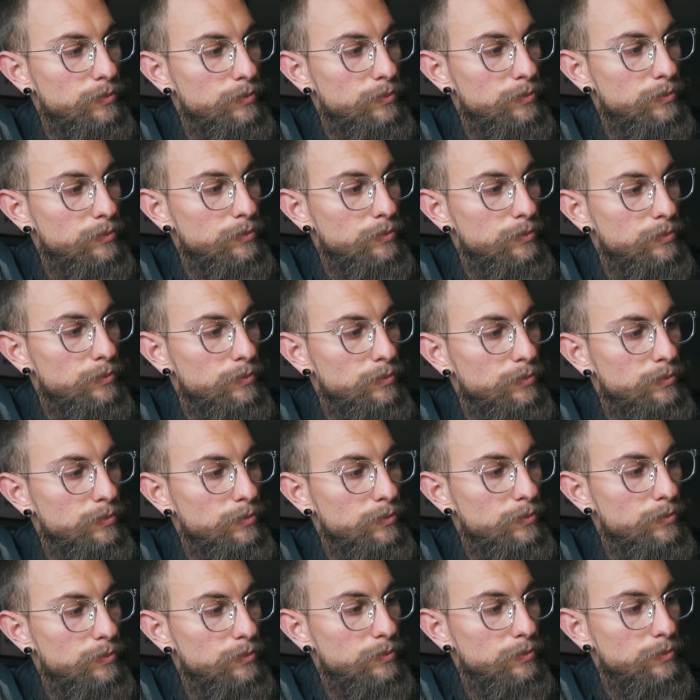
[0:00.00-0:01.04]

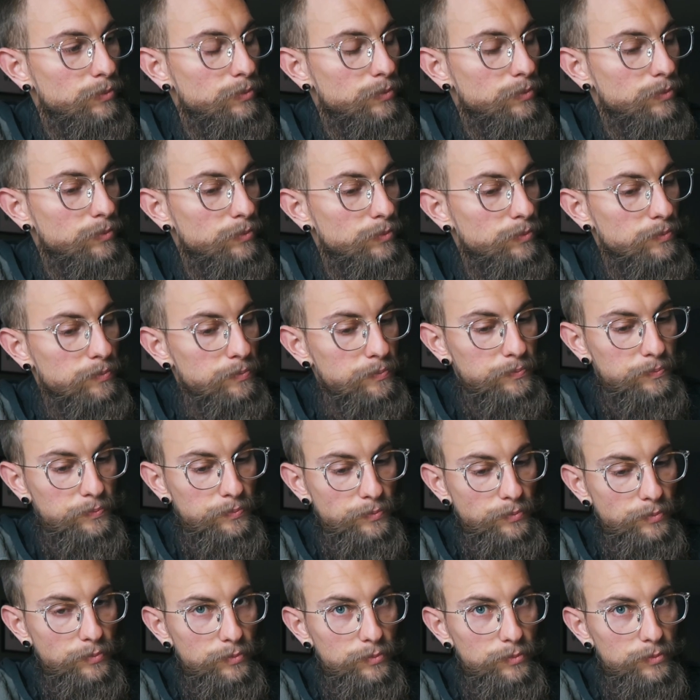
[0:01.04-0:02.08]

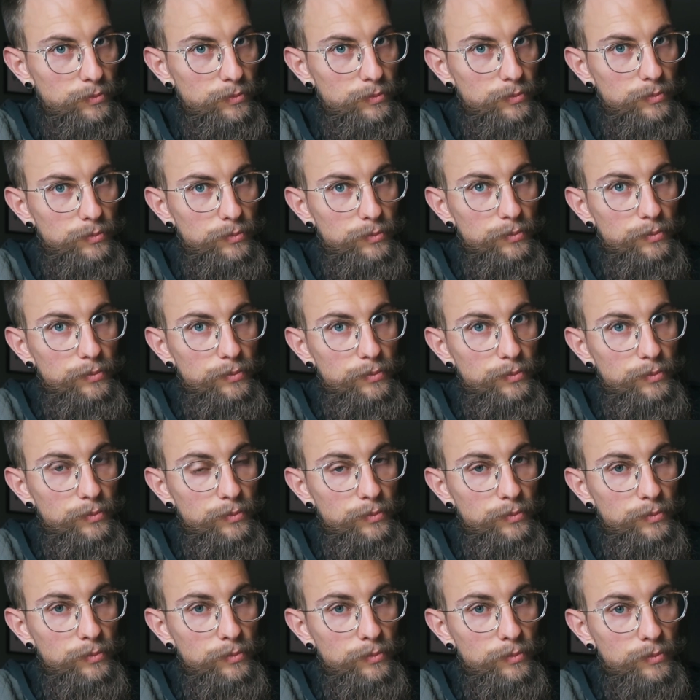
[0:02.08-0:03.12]

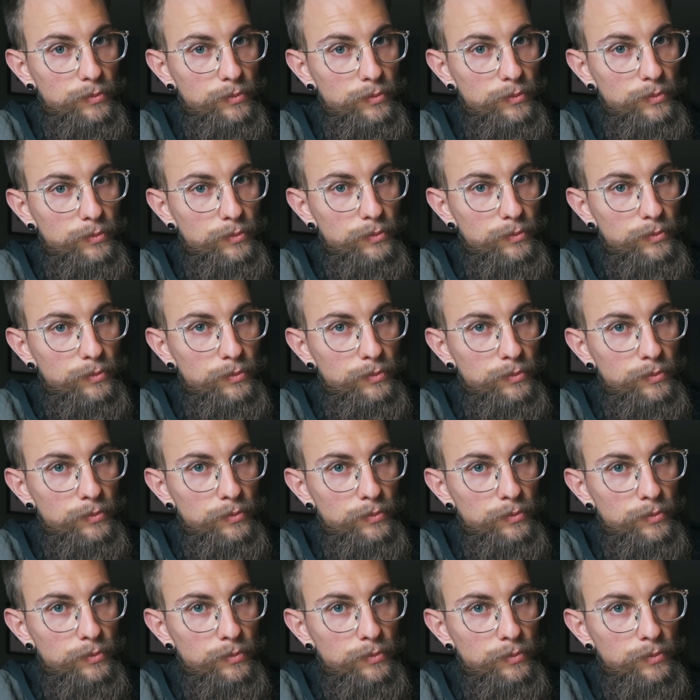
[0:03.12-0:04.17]

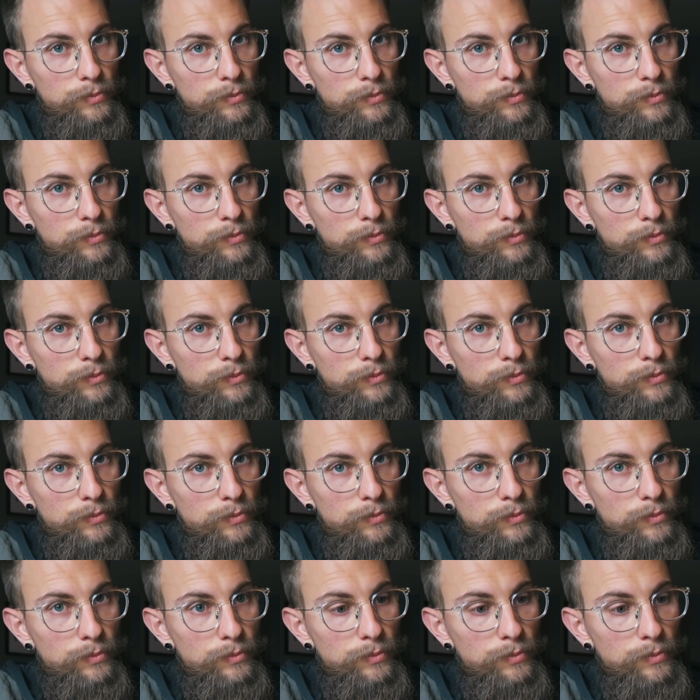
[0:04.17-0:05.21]

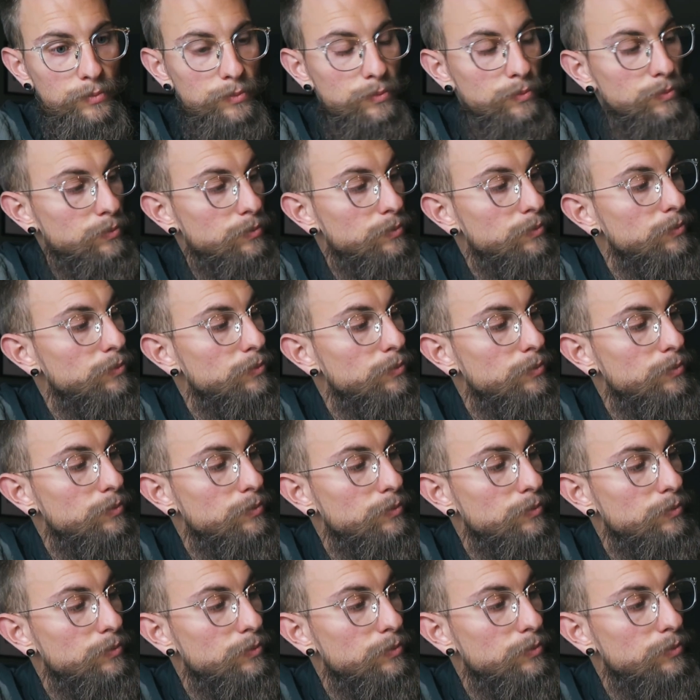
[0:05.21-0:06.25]

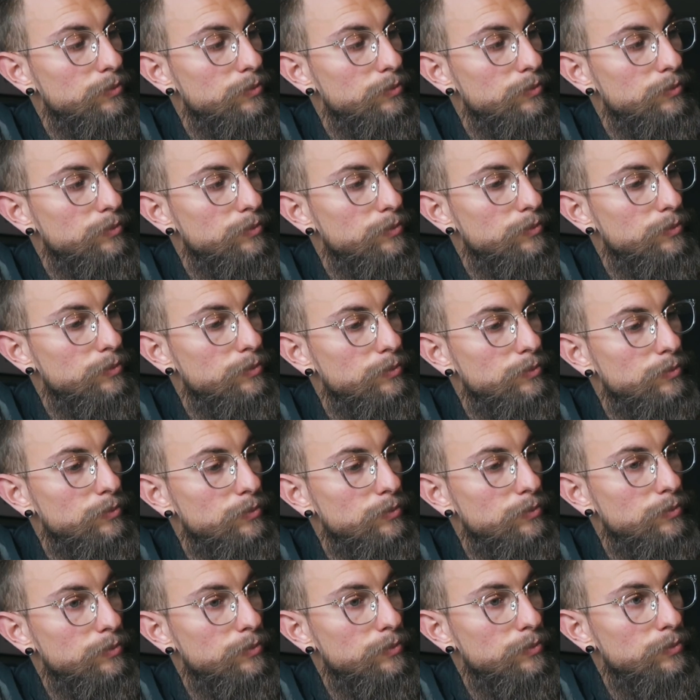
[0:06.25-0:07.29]

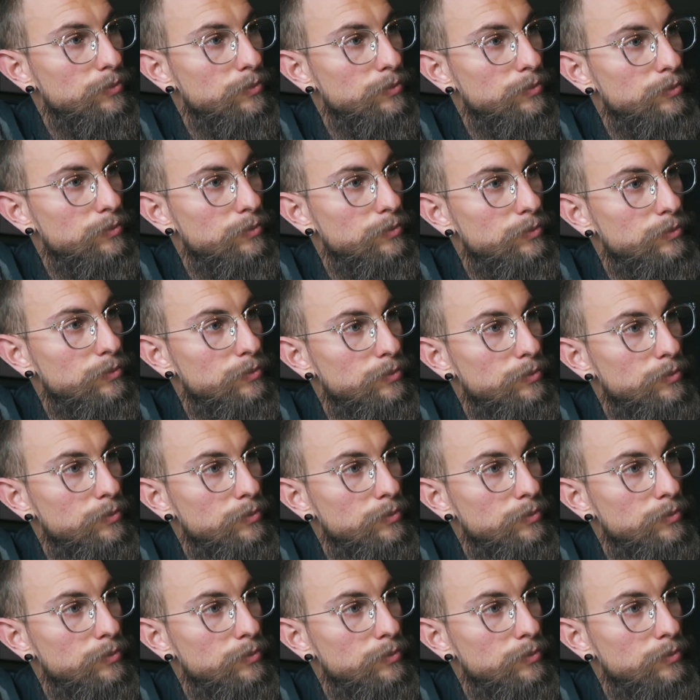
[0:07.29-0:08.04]
(not speaking)